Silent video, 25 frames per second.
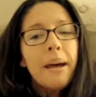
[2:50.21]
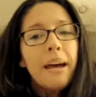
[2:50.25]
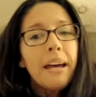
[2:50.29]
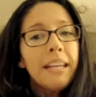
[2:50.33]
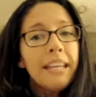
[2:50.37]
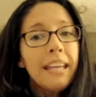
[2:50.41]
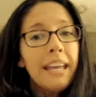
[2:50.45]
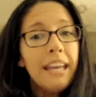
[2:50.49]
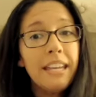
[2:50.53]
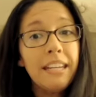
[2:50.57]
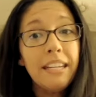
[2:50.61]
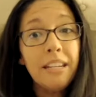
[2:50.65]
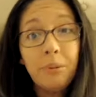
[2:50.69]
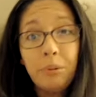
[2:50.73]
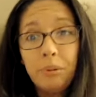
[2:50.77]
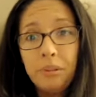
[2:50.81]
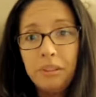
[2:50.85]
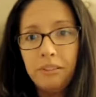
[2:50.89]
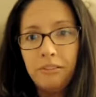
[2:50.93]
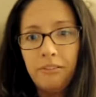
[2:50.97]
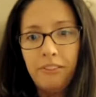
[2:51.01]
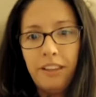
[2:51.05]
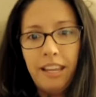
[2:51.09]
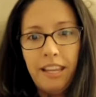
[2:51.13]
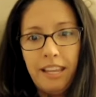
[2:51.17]
Again, it
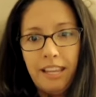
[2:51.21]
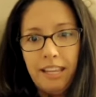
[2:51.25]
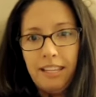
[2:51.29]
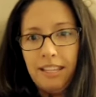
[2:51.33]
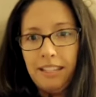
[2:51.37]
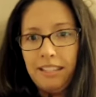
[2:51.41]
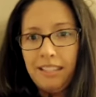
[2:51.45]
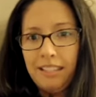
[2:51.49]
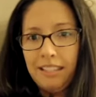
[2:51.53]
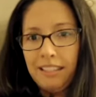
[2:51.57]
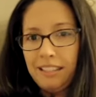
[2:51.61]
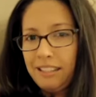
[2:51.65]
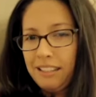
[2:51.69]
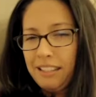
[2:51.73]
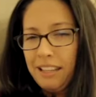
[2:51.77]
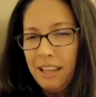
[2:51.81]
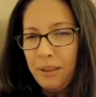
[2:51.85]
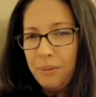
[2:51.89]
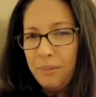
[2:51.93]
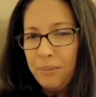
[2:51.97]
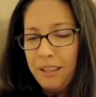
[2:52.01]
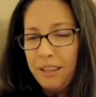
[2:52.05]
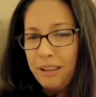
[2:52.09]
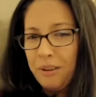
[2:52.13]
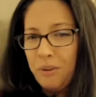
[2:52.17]
was vague. It didn't tell
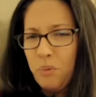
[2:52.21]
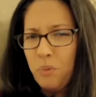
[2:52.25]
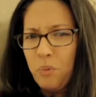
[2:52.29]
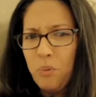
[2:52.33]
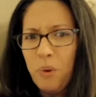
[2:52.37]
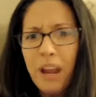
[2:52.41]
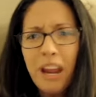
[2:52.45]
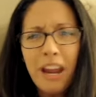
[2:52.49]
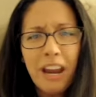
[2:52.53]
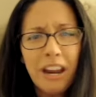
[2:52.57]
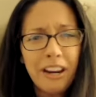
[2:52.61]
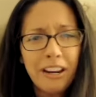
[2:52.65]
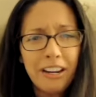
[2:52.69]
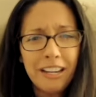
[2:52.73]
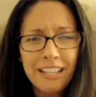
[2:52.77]
me where.